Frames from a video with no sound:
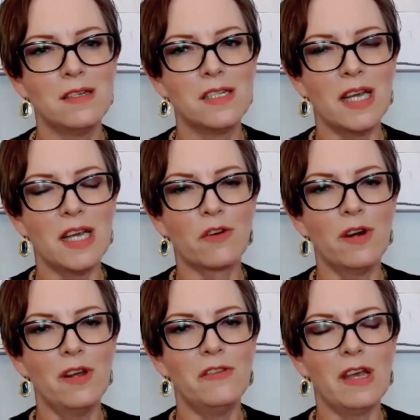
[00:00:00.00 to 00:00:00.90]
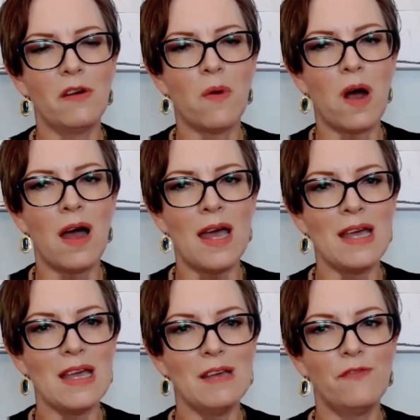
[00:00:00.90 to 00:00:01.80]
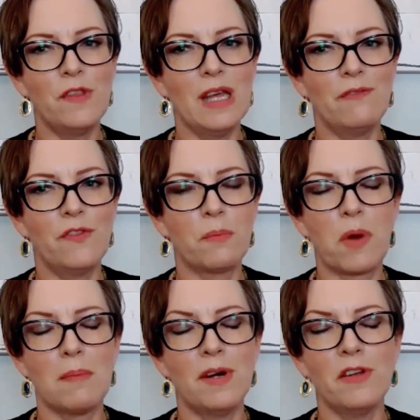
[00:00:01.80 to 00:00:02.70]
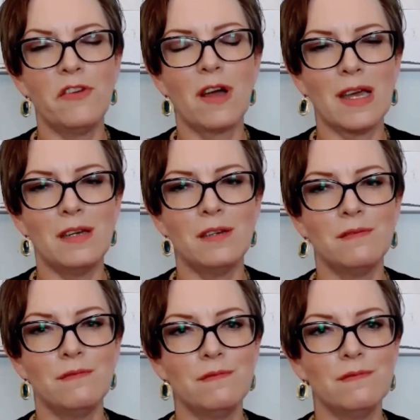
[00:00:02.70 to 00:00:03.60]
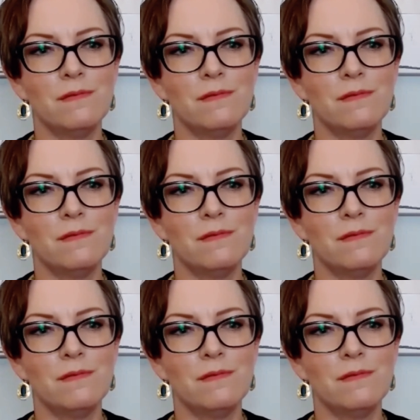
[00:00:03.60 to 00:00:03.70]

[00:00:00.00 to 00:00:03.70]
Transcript: to increase NOI if the property's not getting,